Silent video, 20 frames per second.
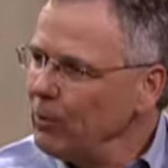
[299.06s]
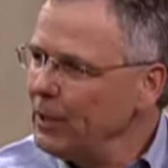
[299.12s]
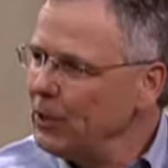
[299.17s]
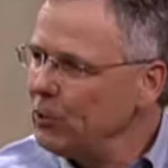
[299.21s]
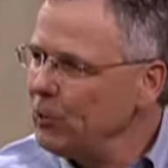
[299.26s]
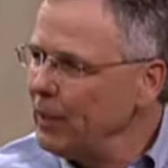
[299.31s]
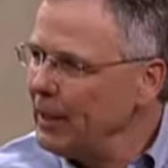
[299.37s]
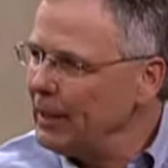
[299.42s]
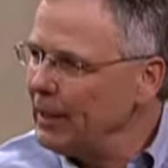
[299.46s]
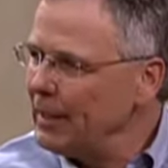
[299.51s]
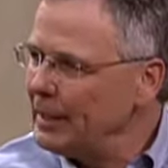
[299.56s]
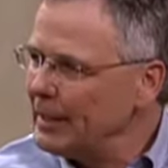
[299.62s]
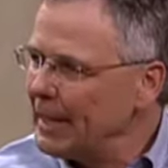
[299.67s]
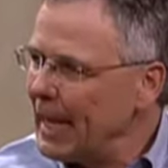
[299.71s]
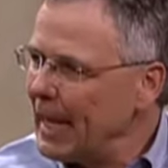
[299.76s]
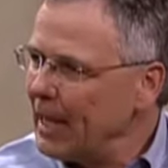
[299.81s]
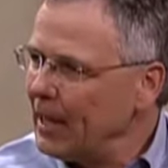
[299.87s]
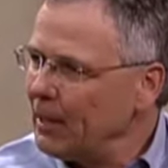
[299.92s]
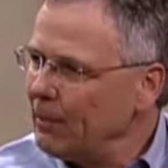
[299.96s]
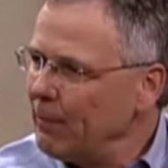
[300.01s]
we tweak these
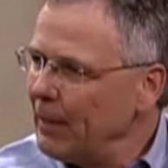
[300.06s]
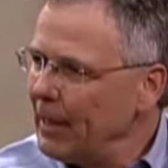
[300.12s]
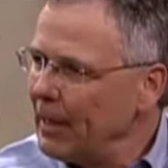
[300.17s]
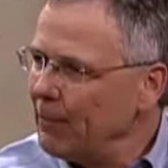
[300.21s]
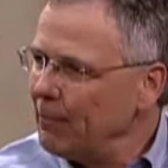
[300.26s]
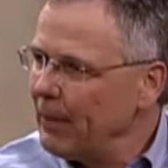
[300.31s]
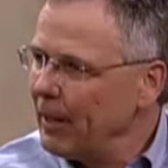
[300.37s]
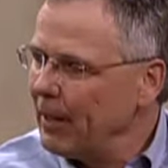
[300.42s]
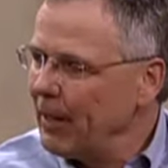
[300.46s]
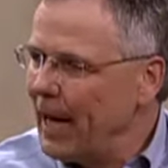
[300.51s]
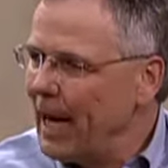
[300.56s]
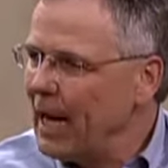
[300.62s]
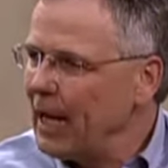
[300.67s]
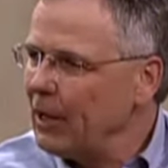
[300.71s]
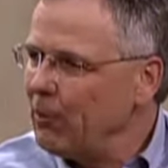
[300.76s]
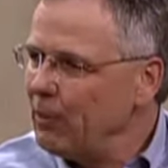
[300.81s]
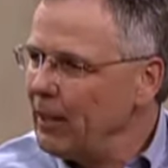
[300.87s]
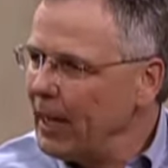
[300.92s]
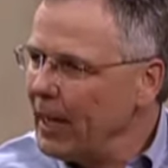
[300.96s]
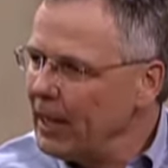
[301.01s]
cattle to make them better? How
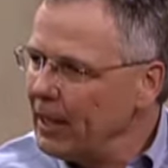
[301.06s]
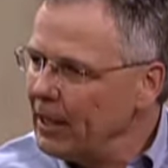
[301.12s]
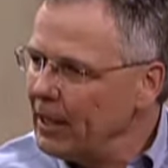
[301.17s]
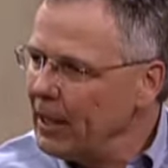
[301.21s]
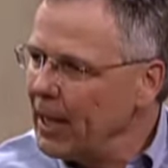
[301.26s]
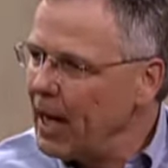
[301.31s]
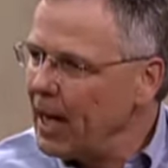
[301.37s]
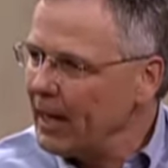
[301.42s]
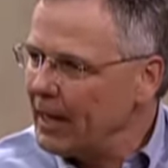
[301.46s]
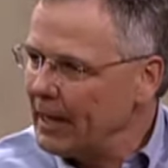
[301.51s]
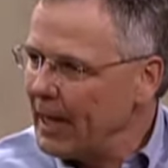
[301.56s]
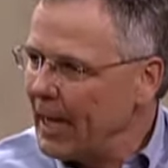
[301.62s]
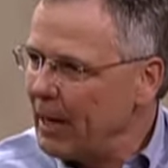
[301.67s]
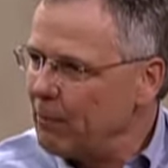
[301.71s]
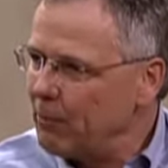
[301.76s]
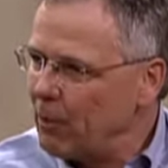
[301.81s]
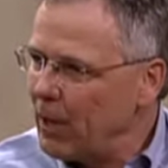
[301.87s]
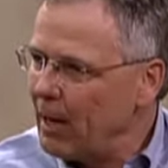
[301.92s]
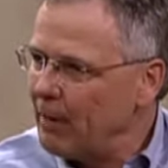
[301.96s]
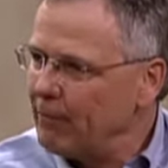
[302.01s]
can we unlock
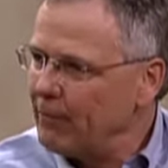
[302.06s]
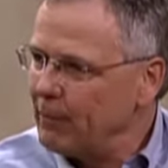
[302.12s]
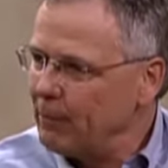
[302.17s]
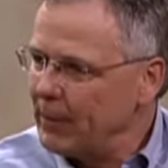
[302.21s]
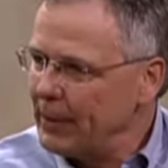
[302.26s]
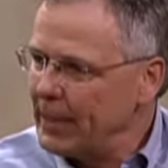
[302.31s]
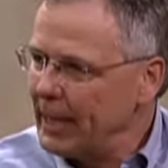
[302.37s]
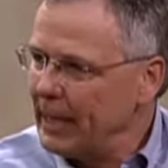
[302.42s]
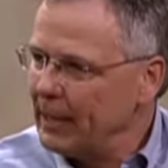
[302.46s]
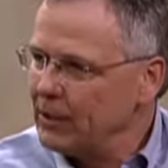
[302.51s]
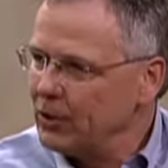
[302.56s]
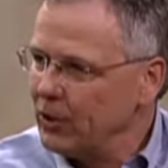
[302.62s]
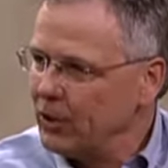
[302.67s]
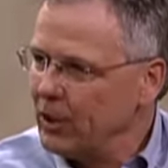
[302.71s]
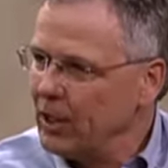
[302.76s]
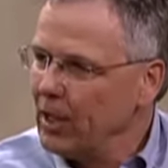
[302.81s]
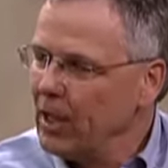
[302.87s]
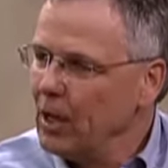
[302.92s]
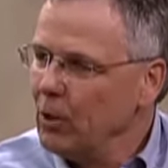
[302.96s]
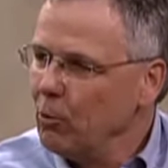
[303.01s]
that profit
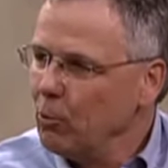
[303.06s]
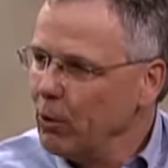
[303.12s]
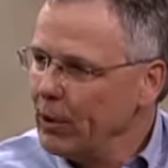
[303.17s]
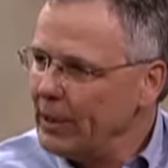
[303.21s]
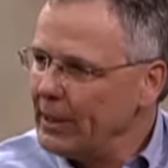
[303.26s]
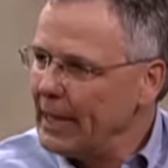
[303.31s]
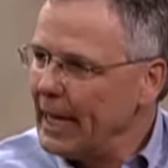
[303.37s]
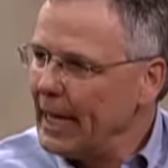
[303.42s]
potential with